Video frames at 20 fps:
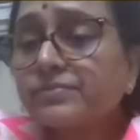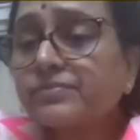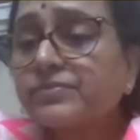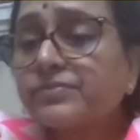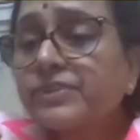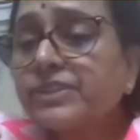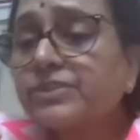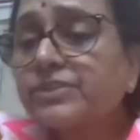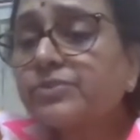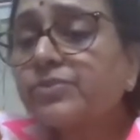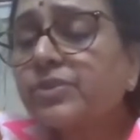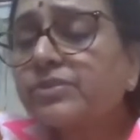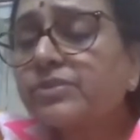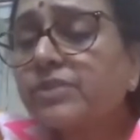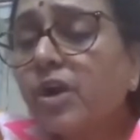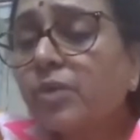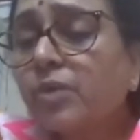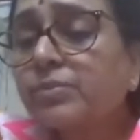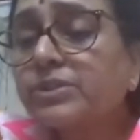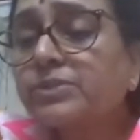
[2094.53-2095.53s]
it was
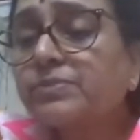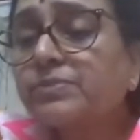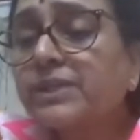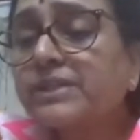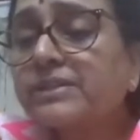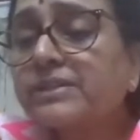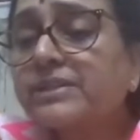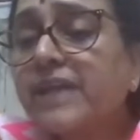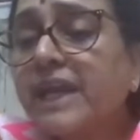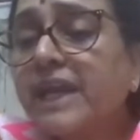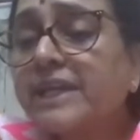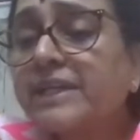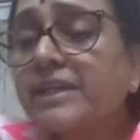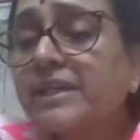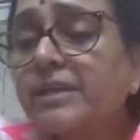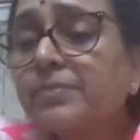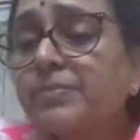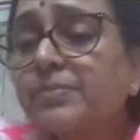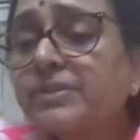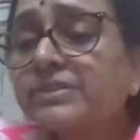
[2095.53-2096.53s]
how much better?
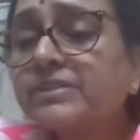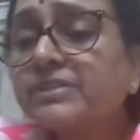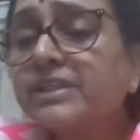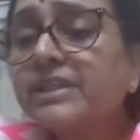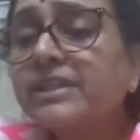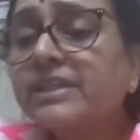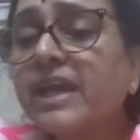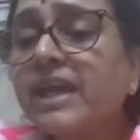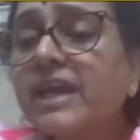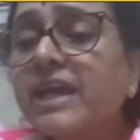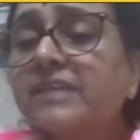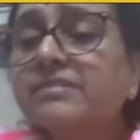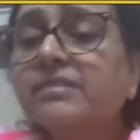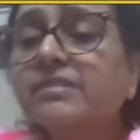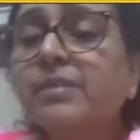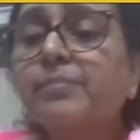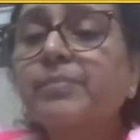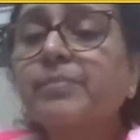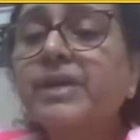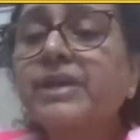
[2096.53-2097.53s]
90% as
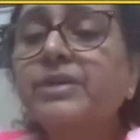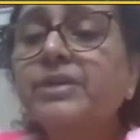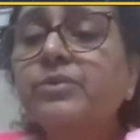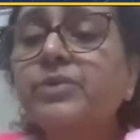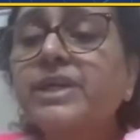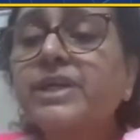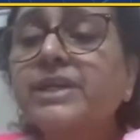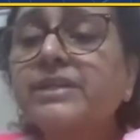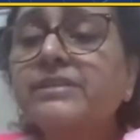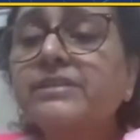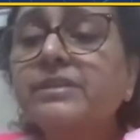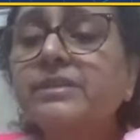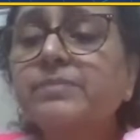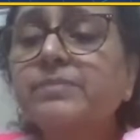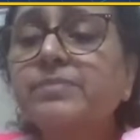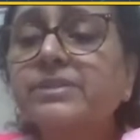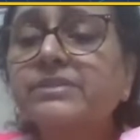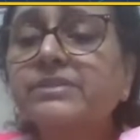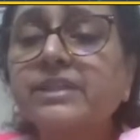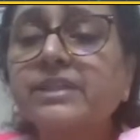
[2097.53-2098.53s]
compared to
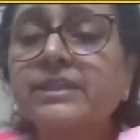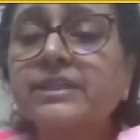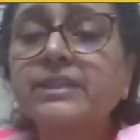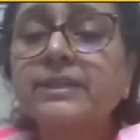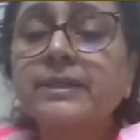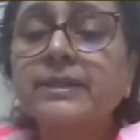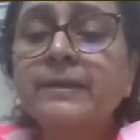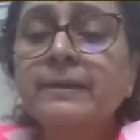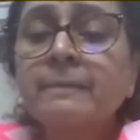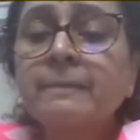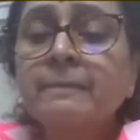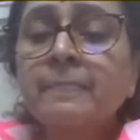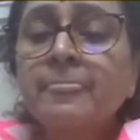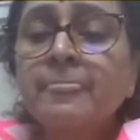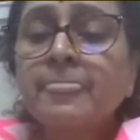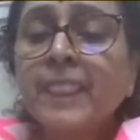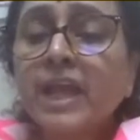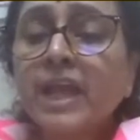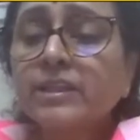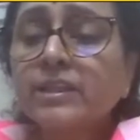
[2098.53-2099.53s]
83%.
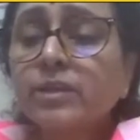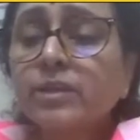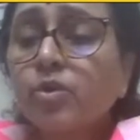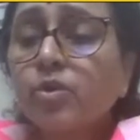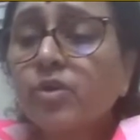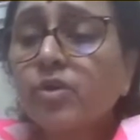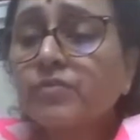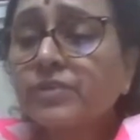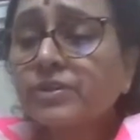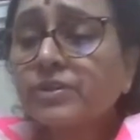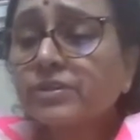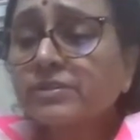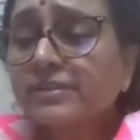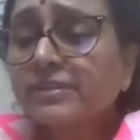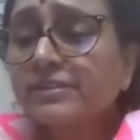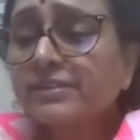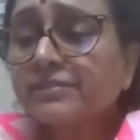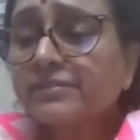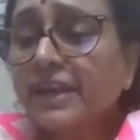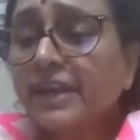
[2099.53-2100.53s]
And the overall
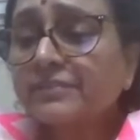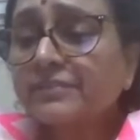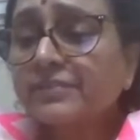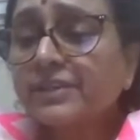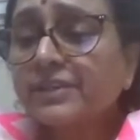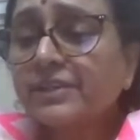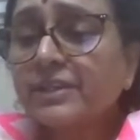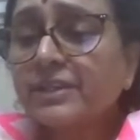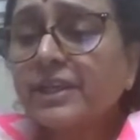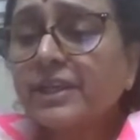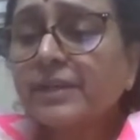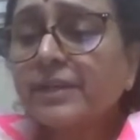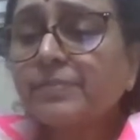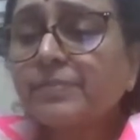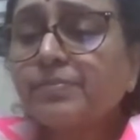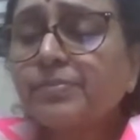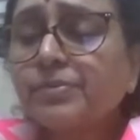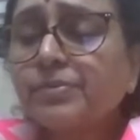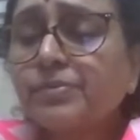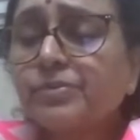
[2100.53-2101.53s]
survival
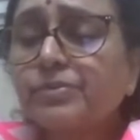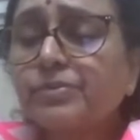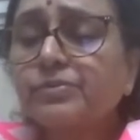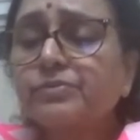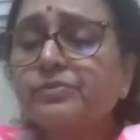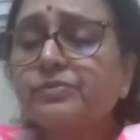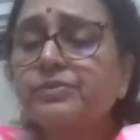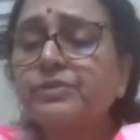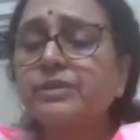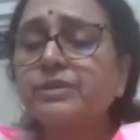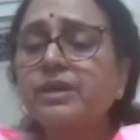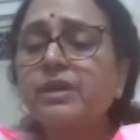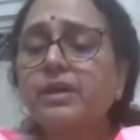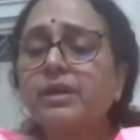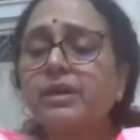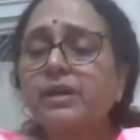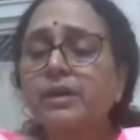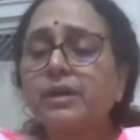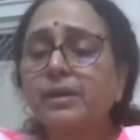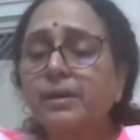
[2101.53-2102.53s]
improved
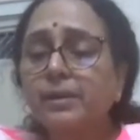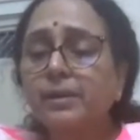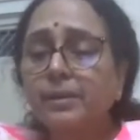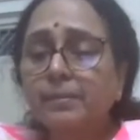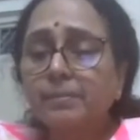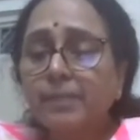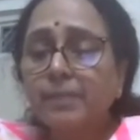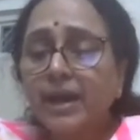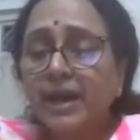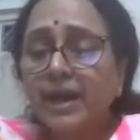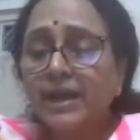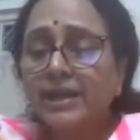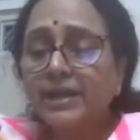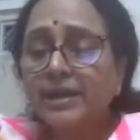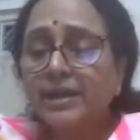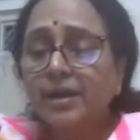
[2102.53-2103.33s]
by